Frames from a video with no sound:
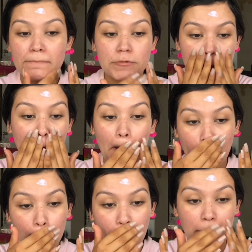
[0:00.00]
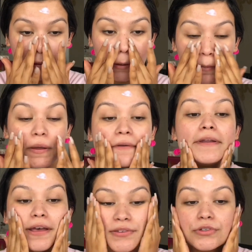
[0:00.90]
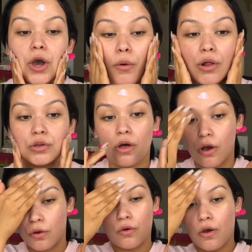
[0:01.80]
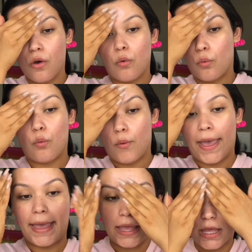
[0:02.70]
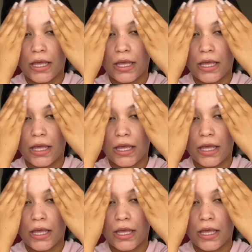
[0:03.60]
So a little bit does go a long way.